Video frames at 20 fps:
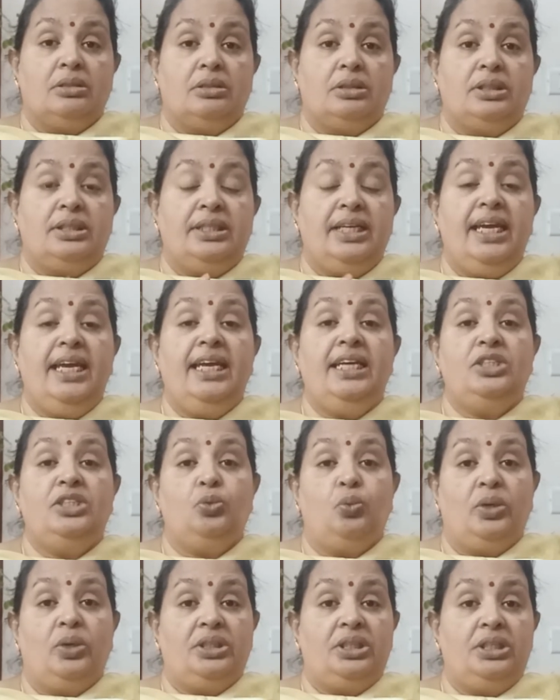sage
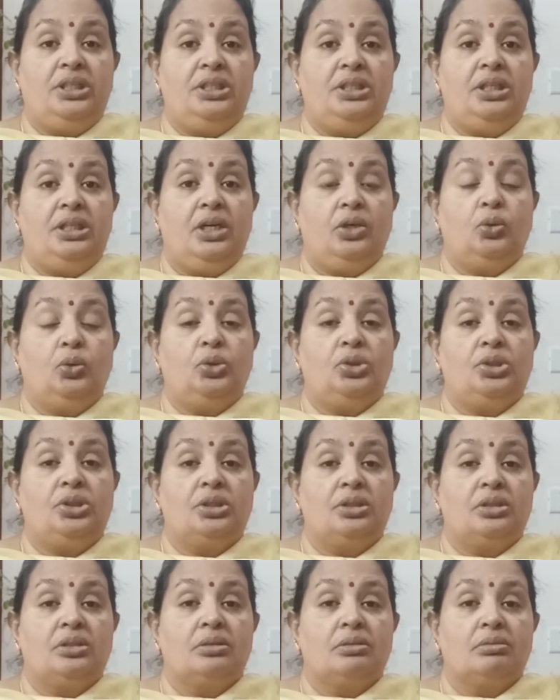Vashishta could
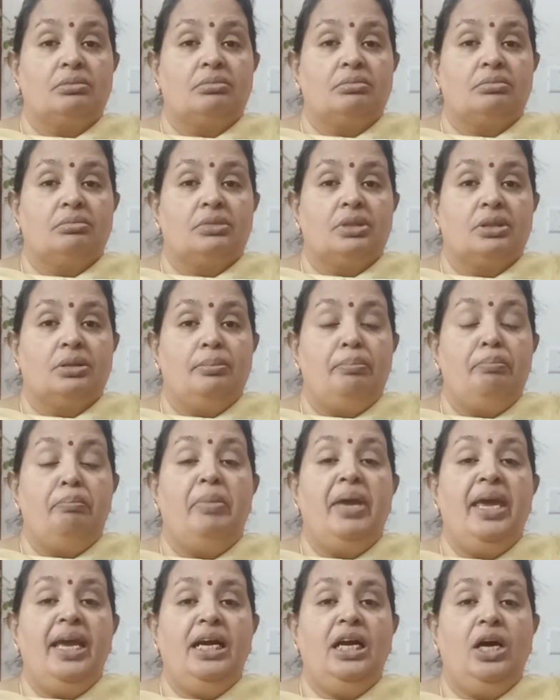
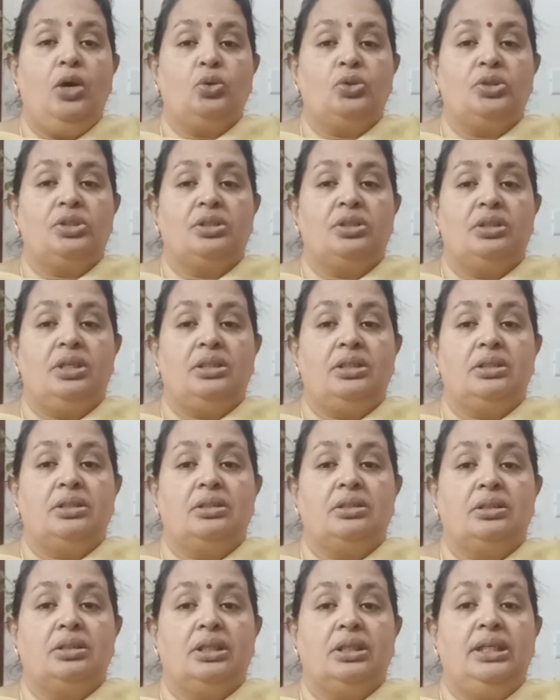make out that
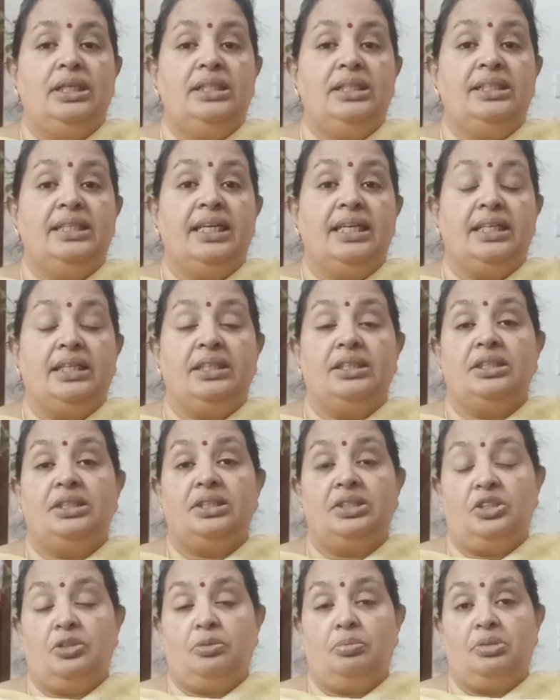he is getting
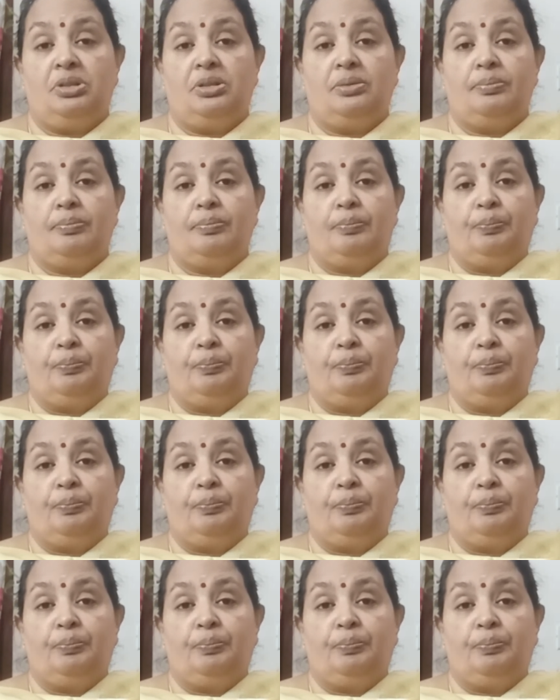disturbed,